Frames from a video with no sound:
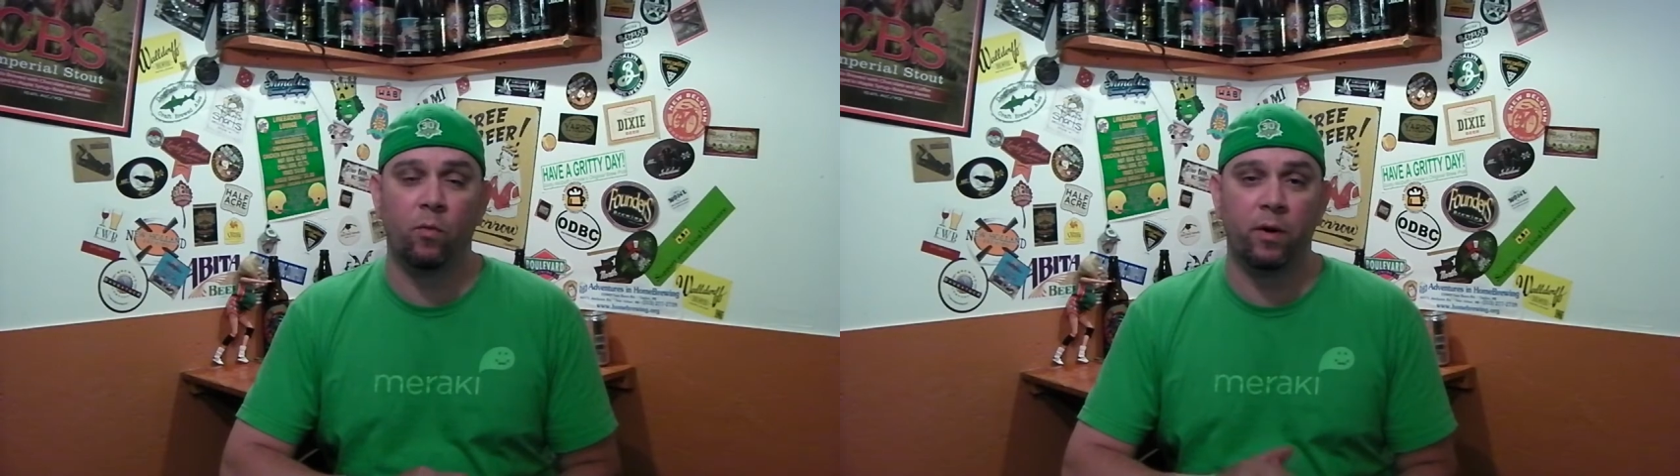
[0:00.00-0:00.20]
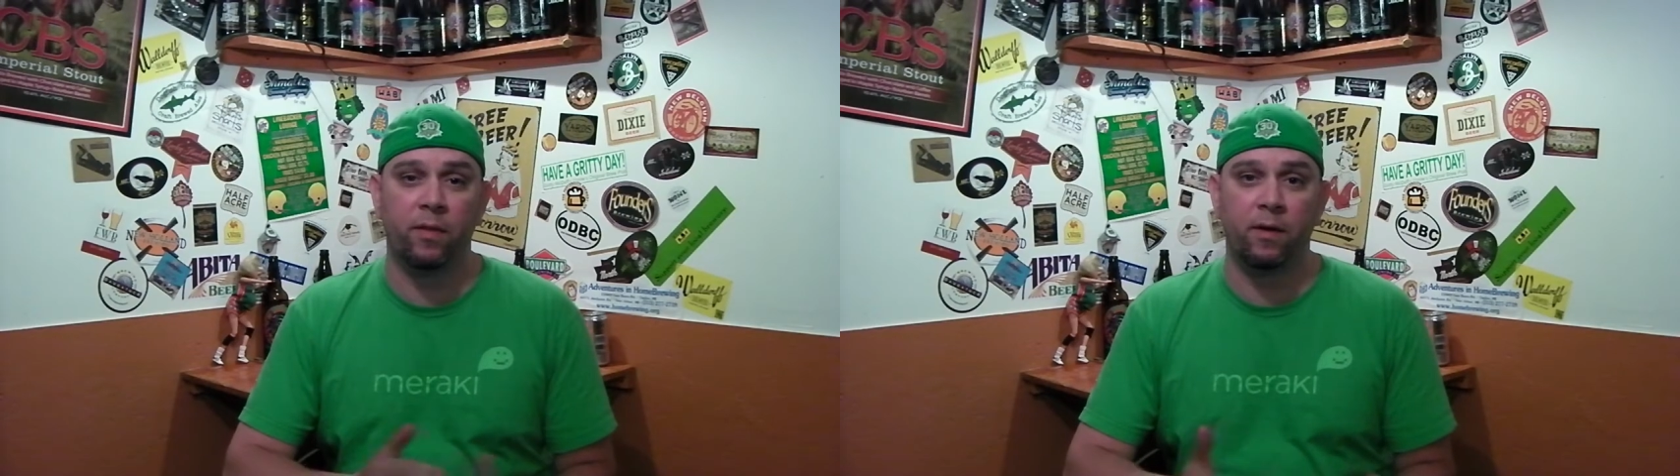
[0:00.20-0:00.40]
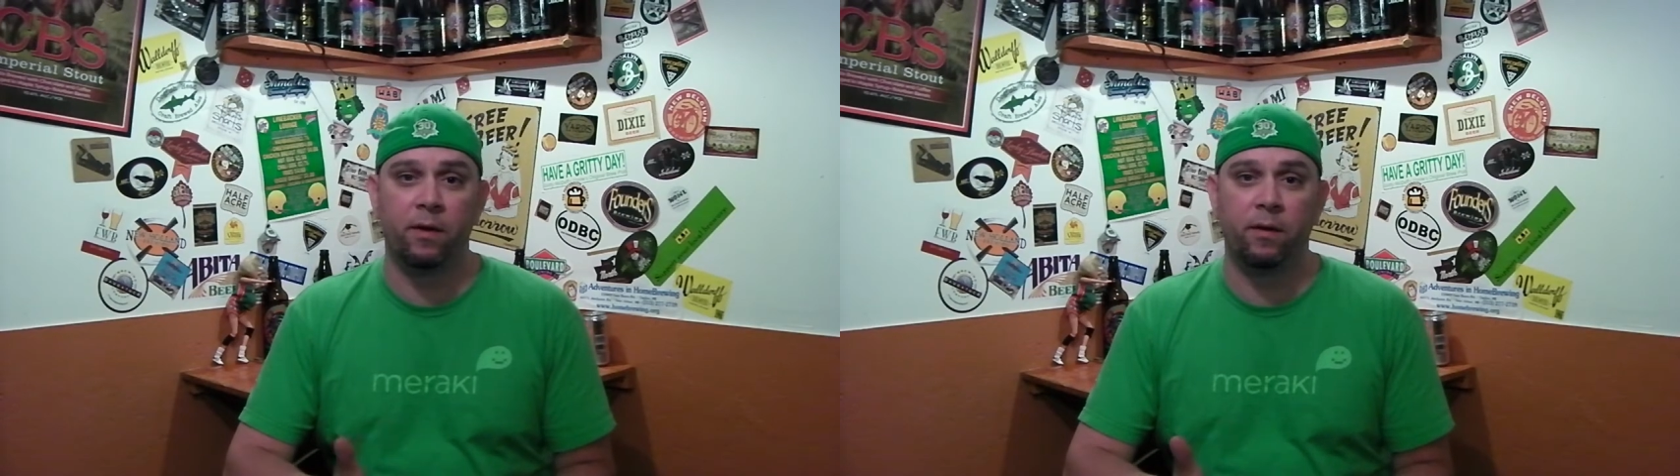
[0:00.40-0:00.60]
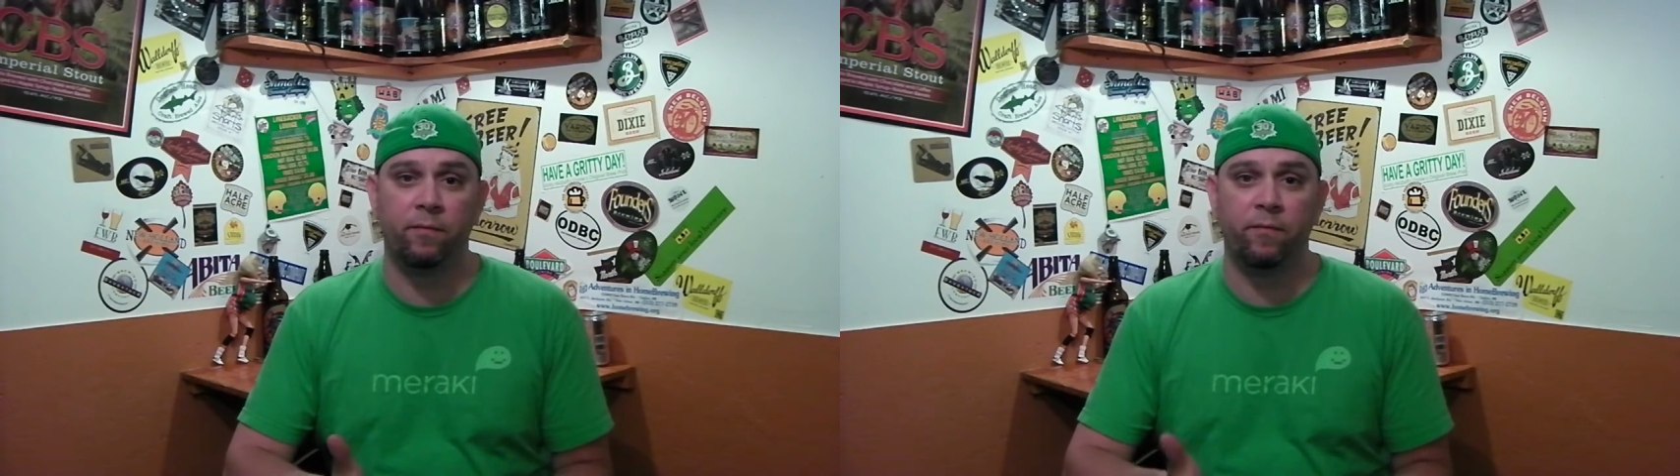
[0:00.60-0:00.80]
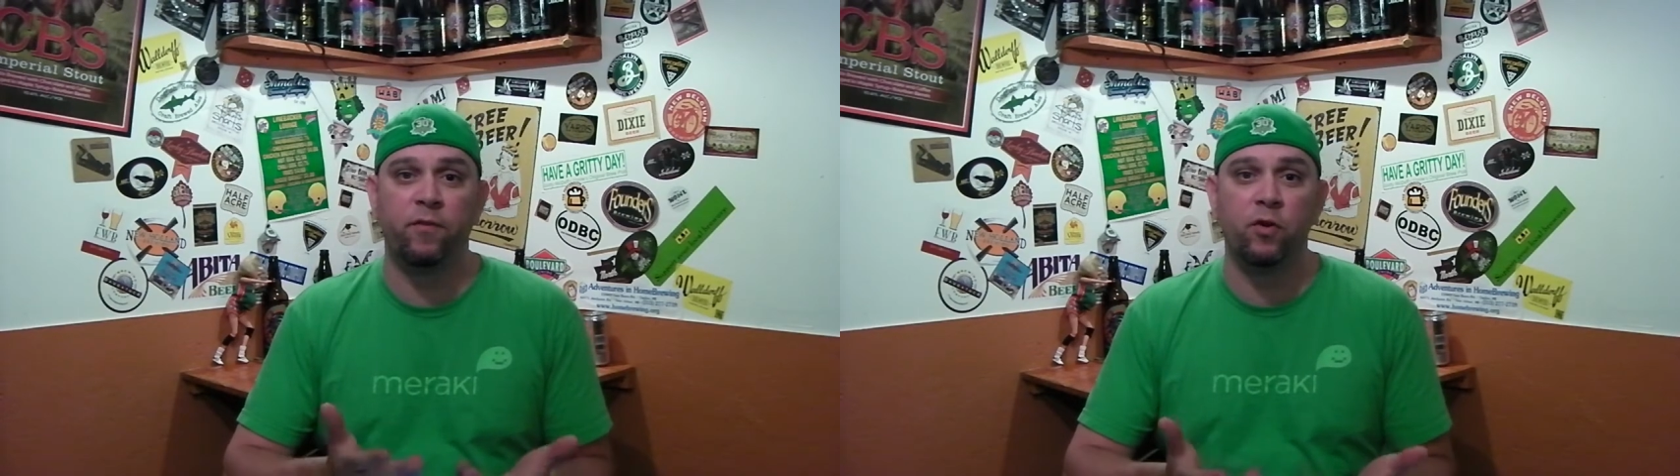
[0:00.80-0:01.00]
one of the
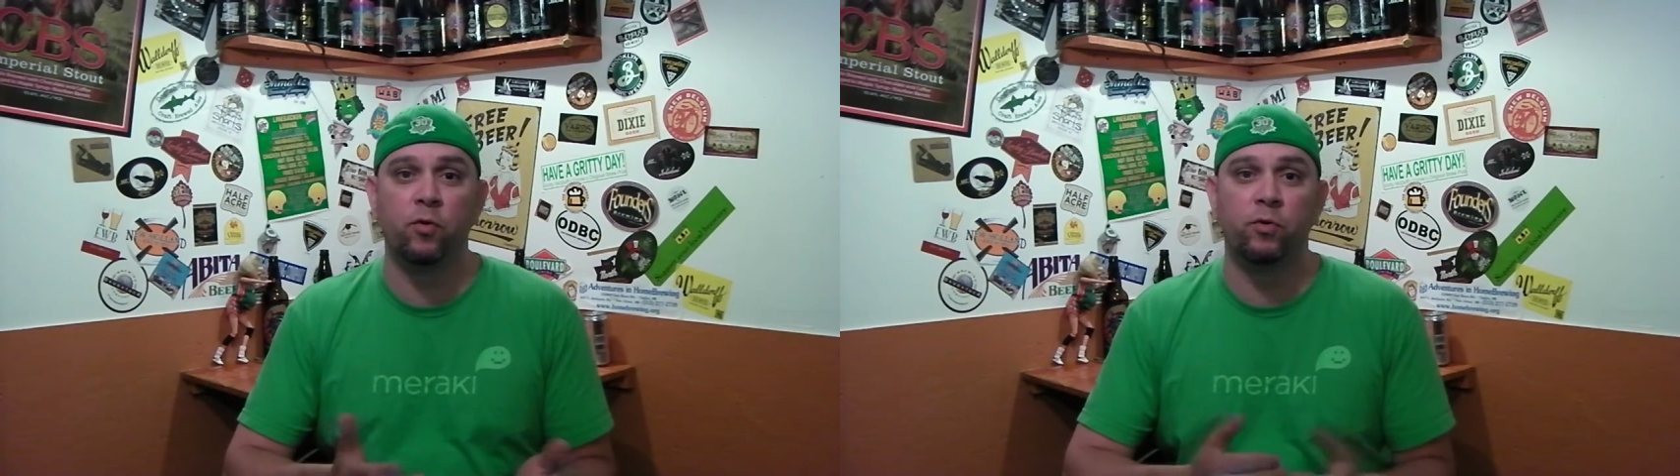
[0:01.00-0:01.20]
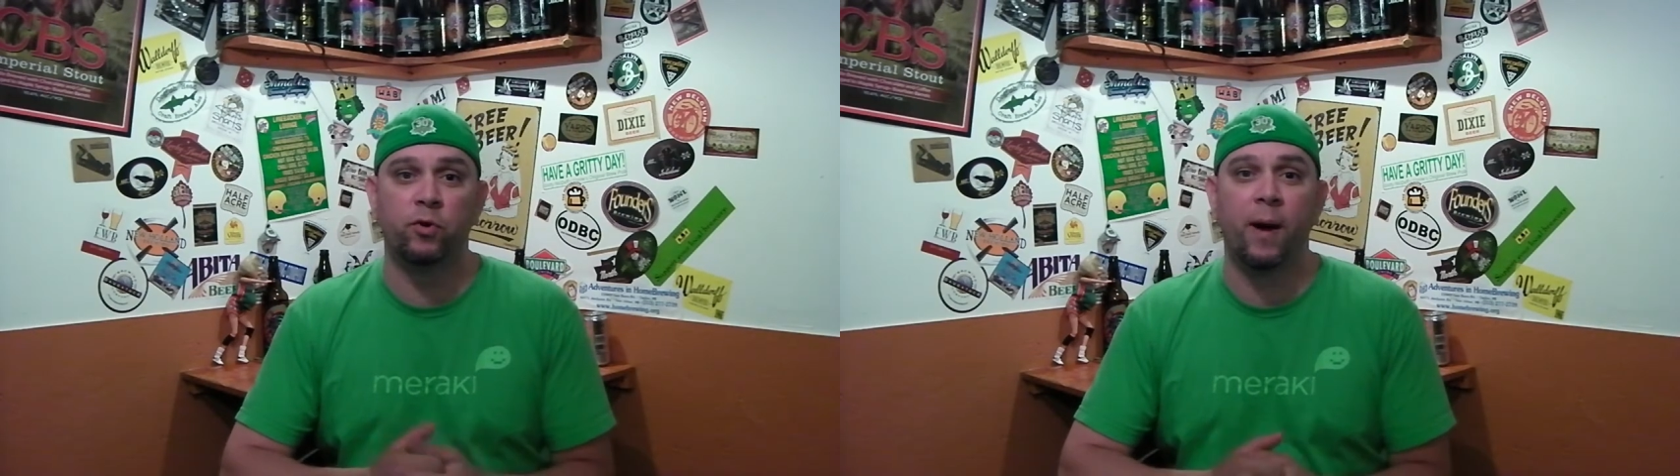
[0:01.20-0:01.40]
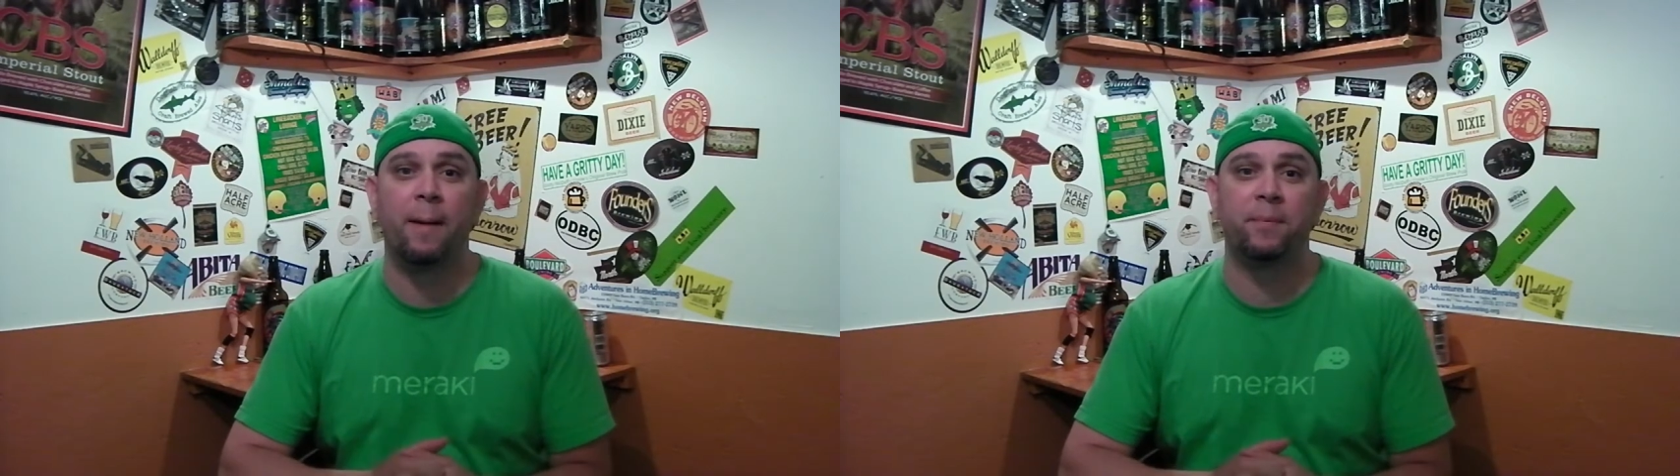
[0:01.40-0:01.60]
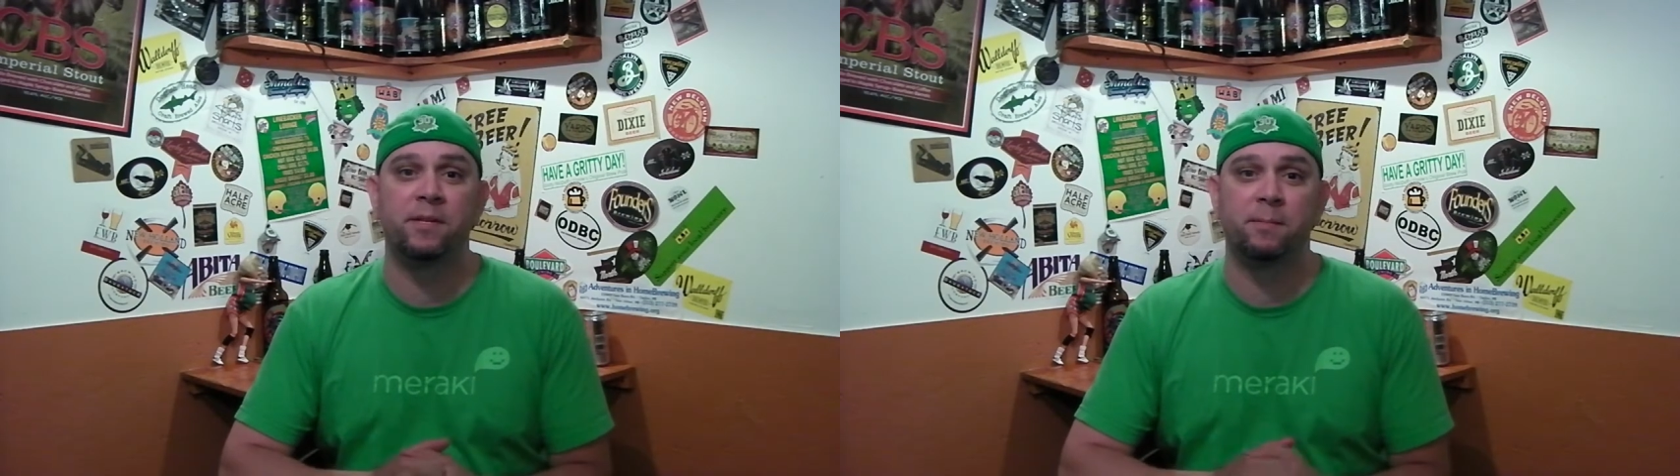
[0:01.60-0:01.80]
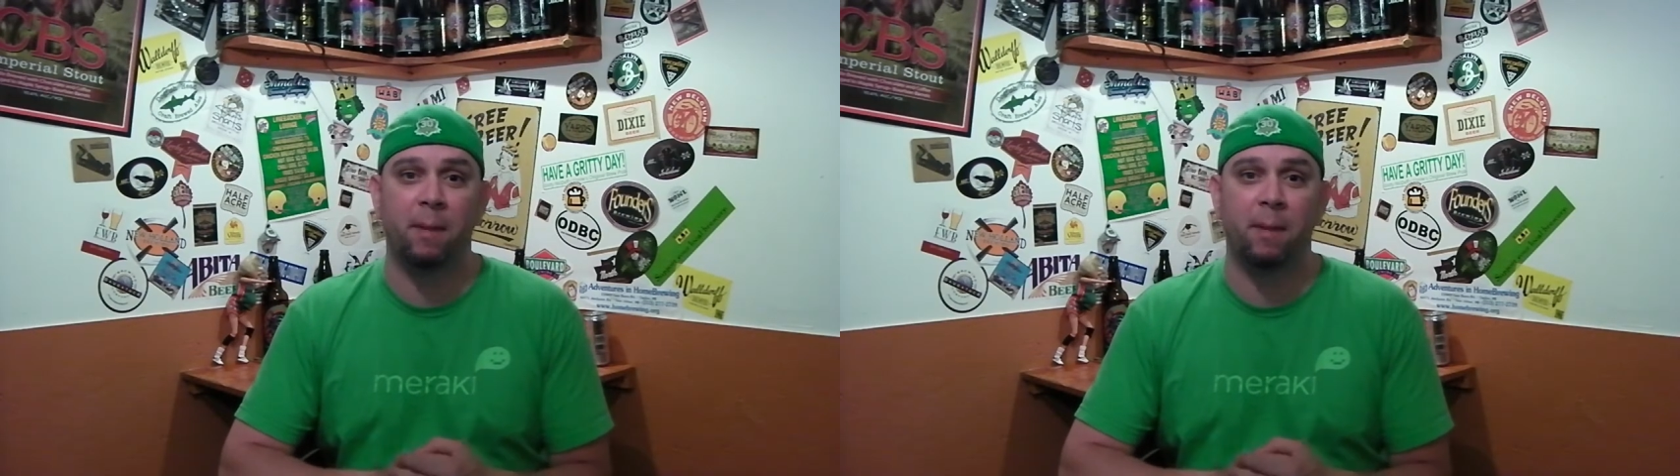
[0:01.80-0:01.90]
few Trappist